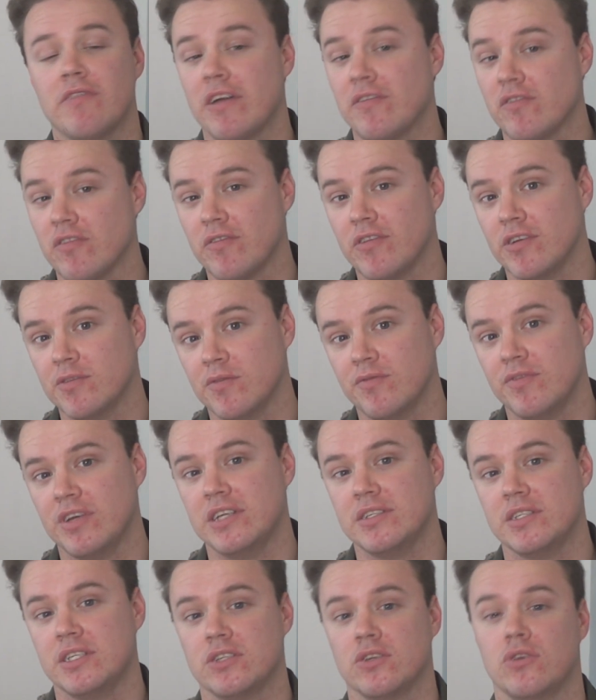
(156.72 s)
favourite film of
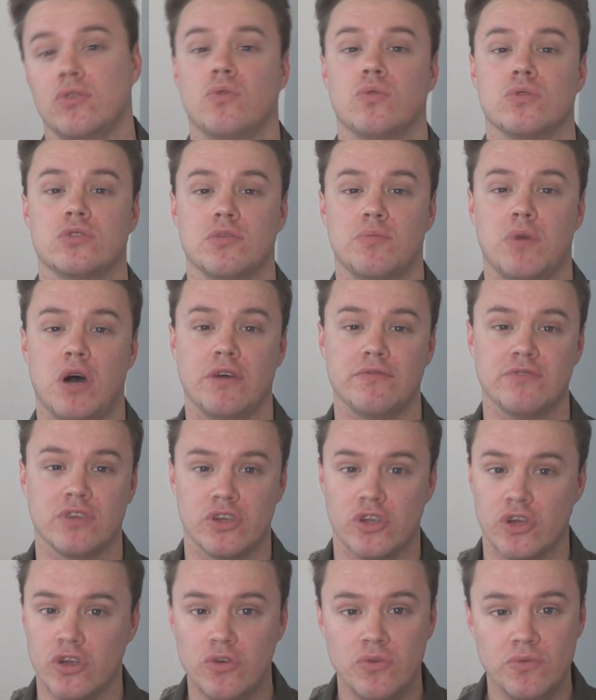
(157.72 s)
his is An Autumn
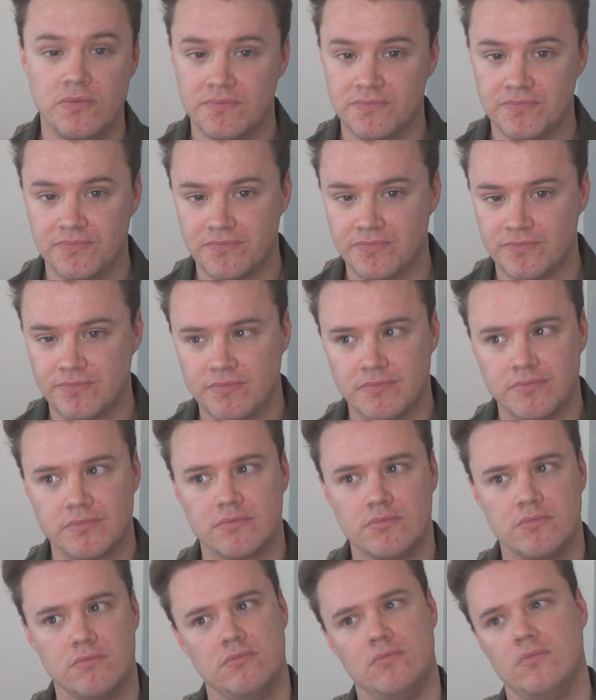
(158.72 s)
Afternoon,
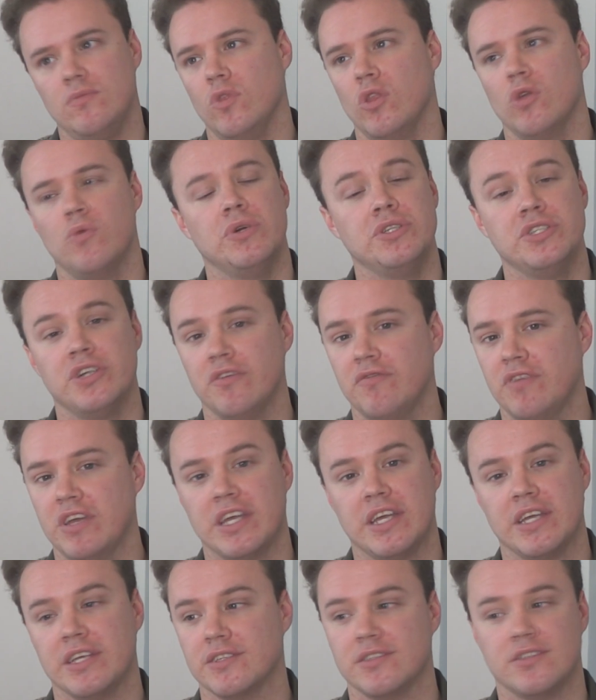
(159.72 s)
which I
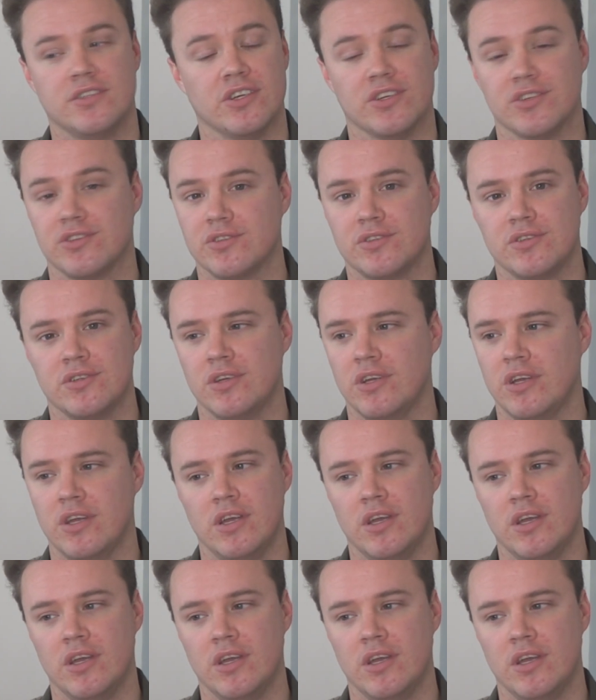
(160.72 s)
think is just